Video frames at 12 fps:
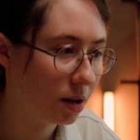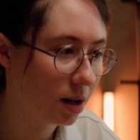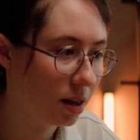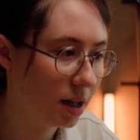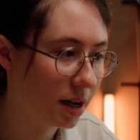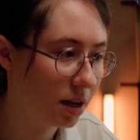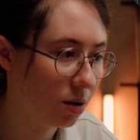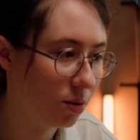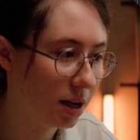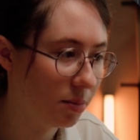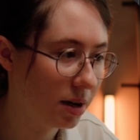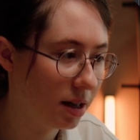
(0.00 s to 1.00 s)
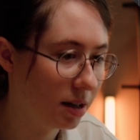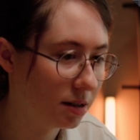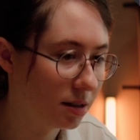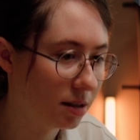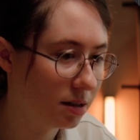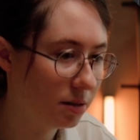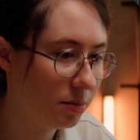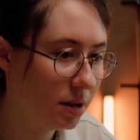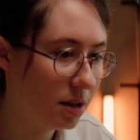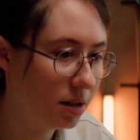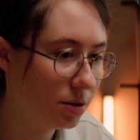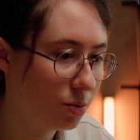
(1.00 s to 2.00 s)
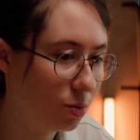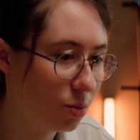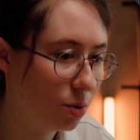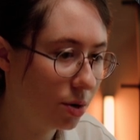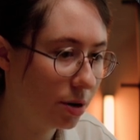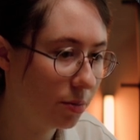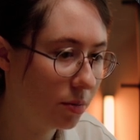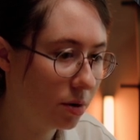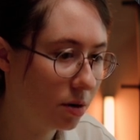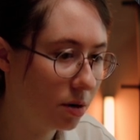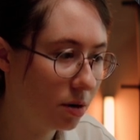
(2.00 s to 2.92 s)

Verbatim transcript: I like our white balance a smidge warm.